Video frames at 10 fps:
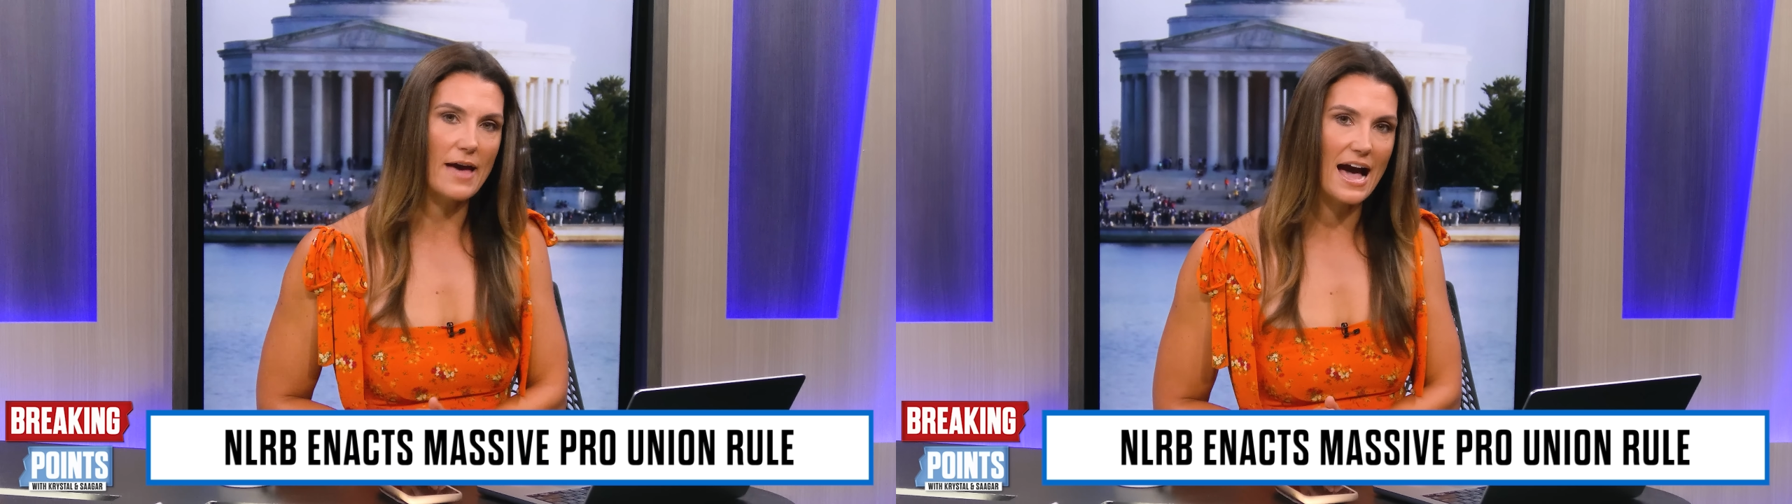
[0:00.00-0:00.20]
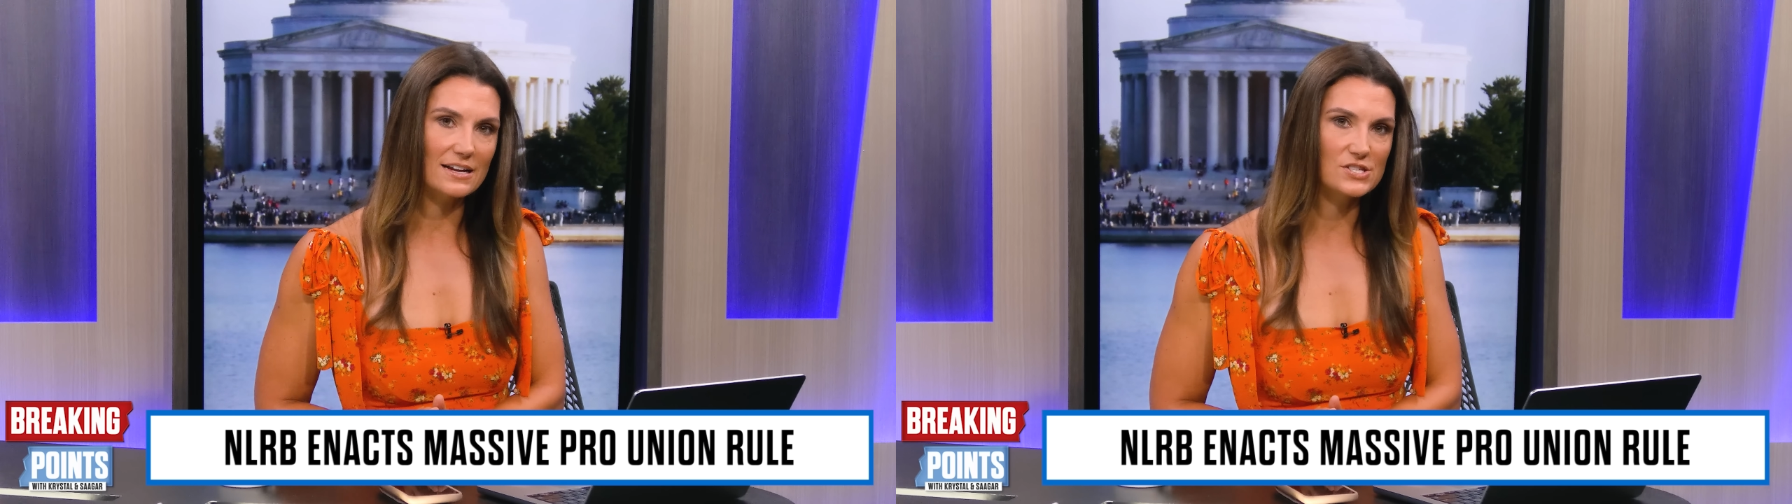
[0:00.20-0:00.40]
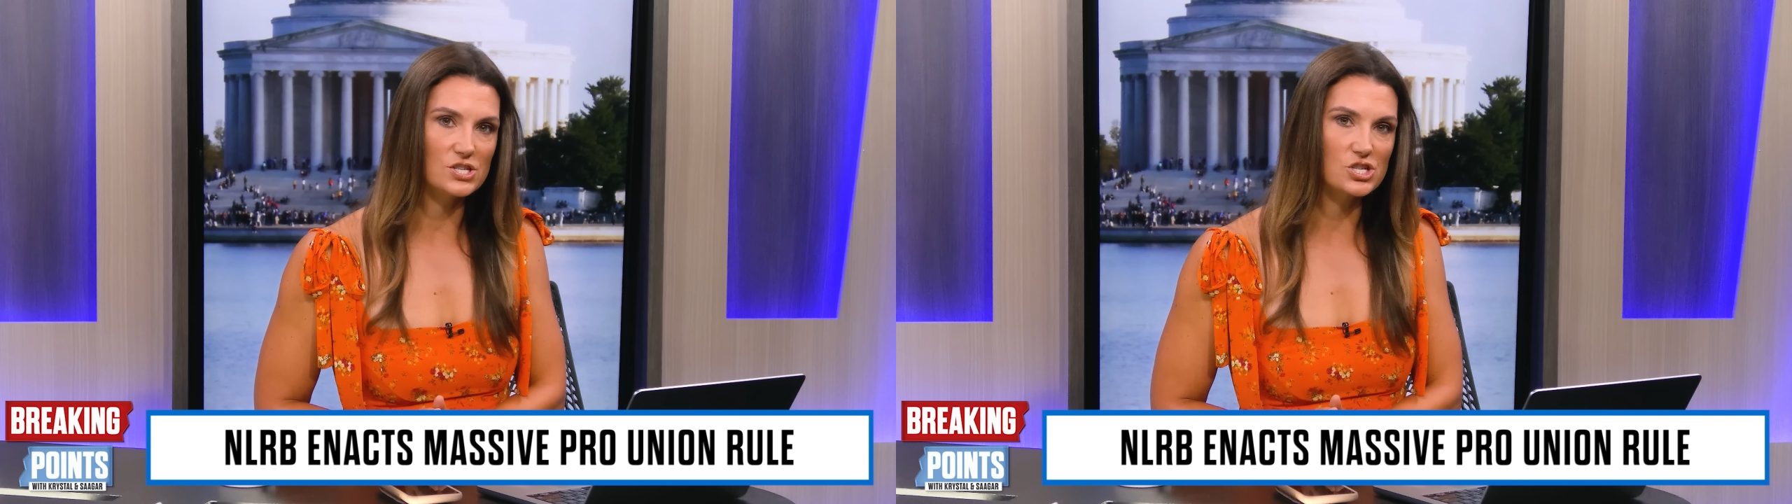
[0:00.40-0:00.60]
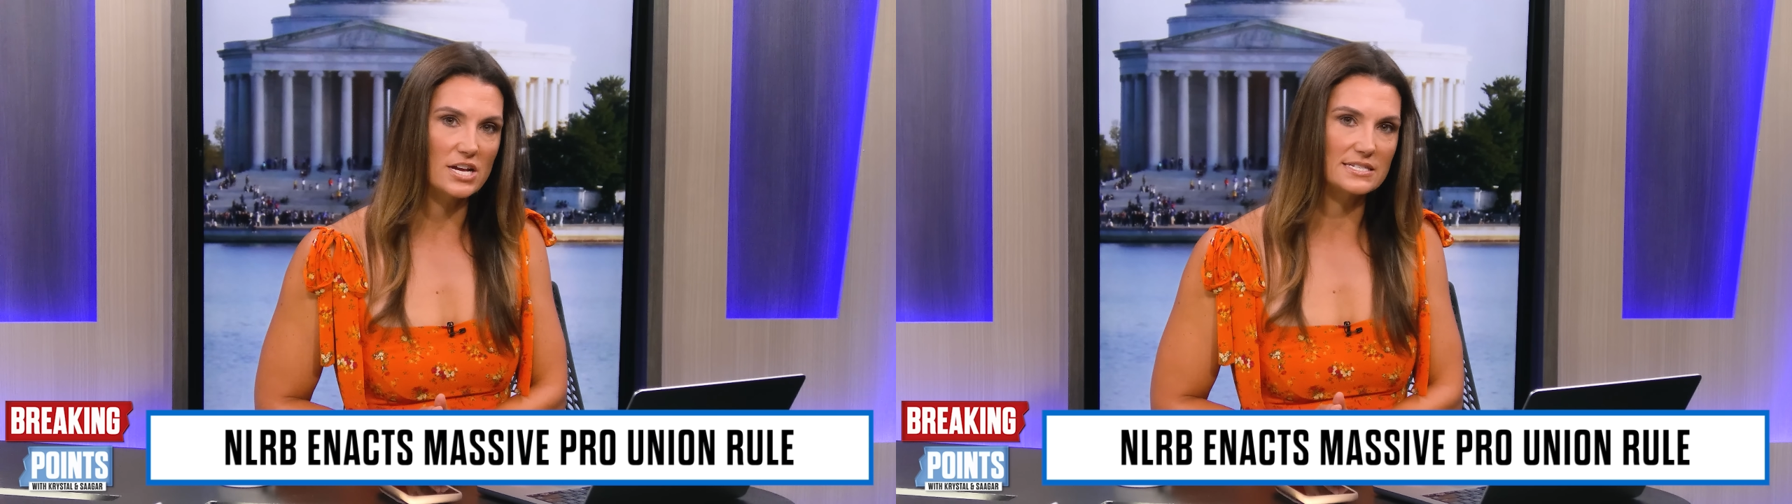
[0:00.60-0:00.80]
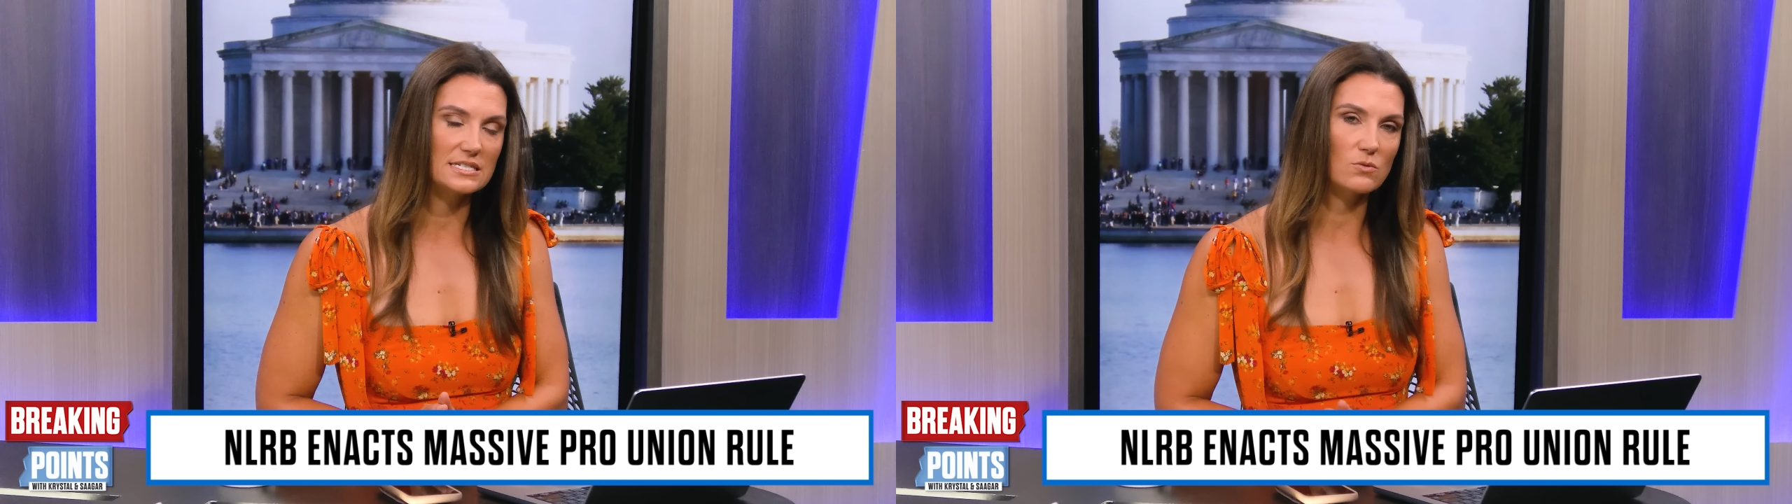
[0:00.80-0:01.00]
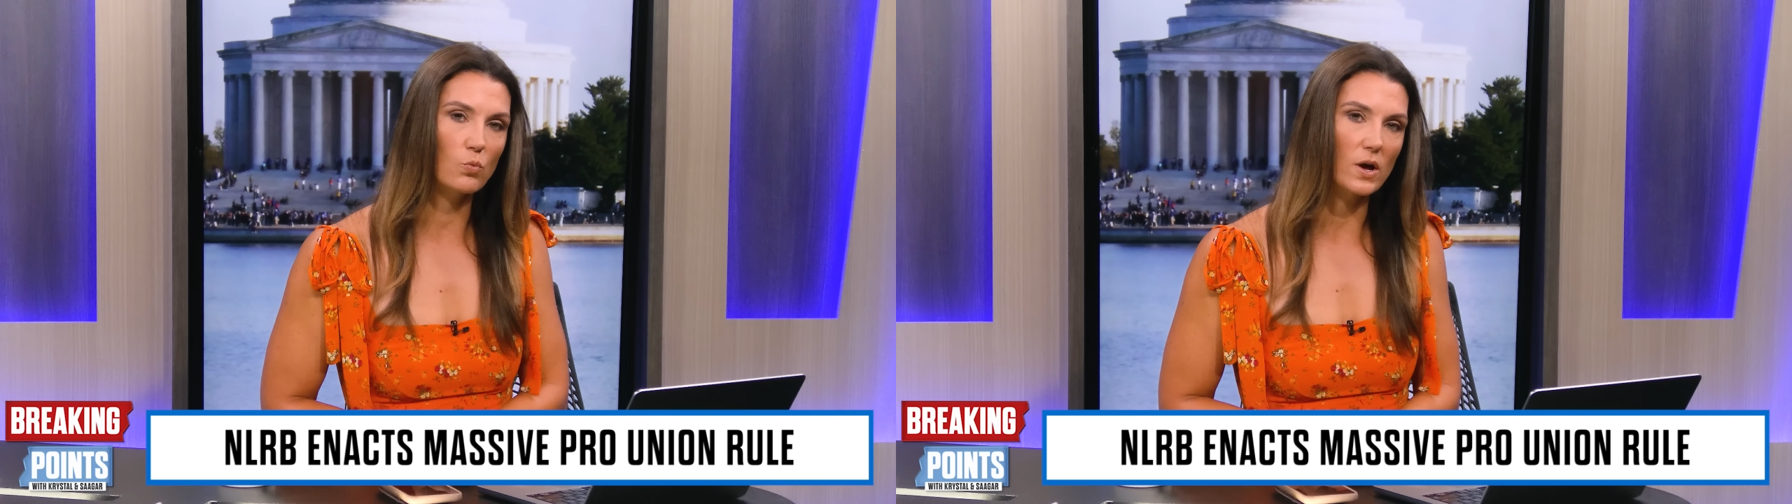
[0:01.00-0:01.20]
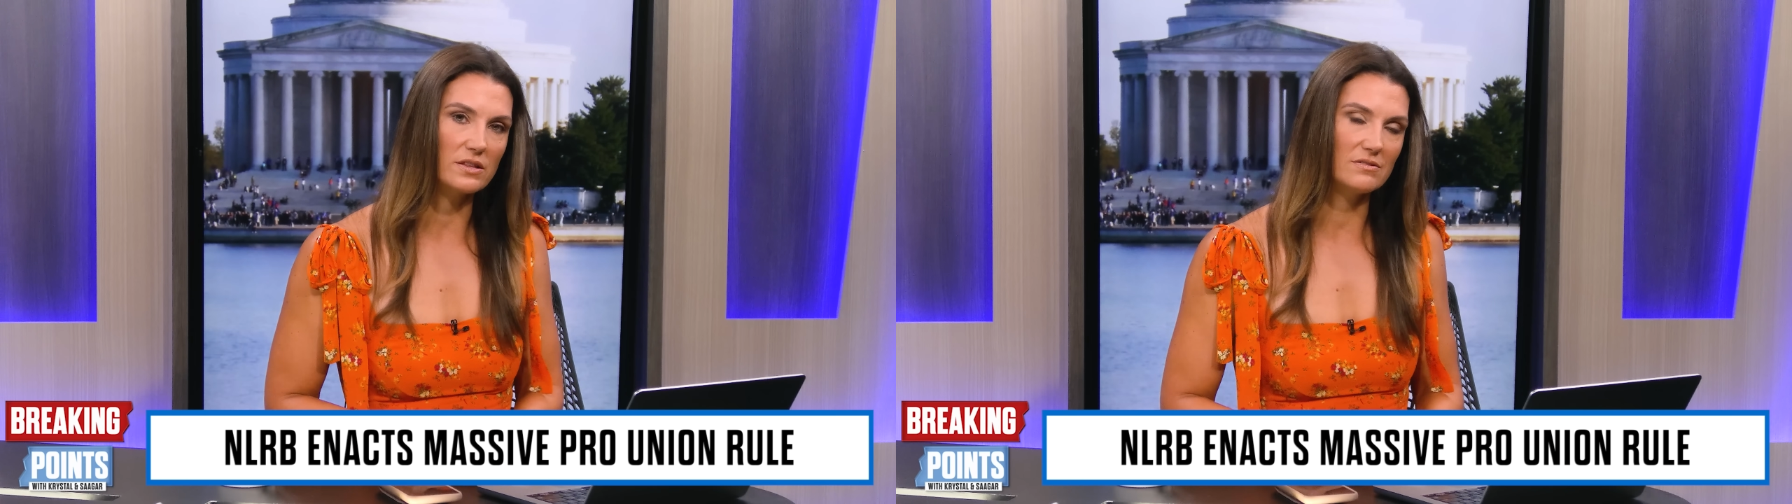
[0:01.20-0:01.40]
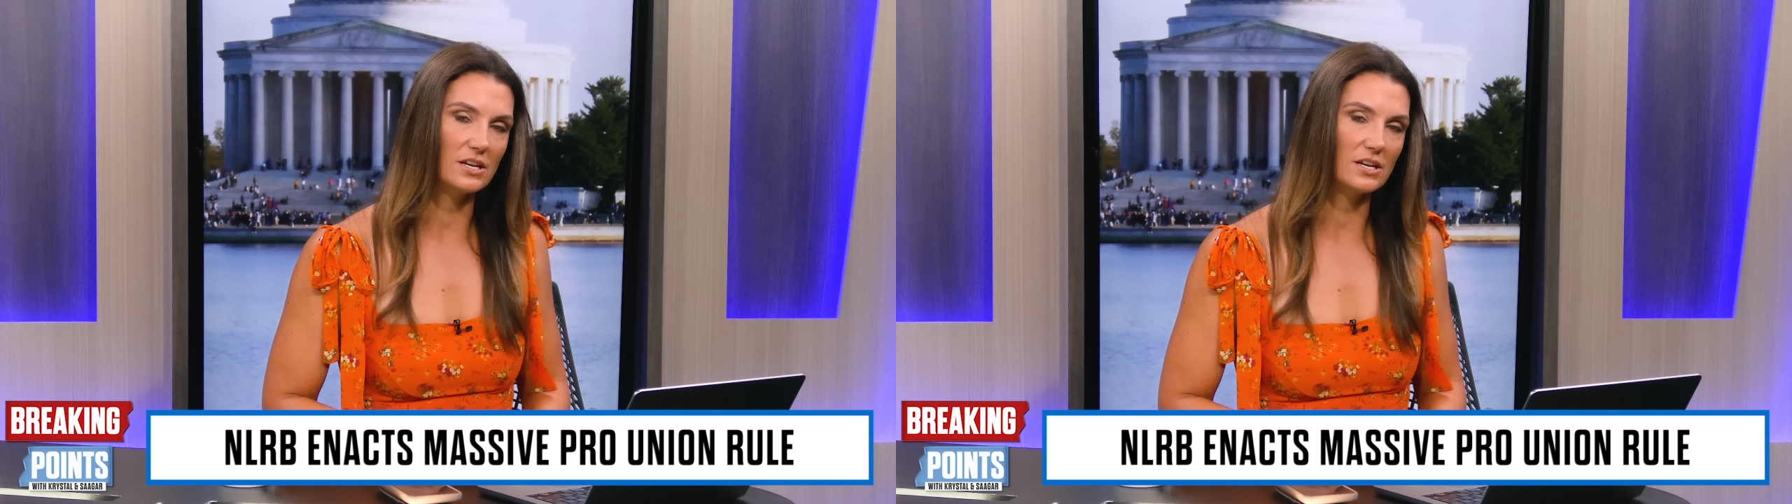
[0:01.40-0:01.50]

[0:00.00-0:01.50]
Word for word: back to just what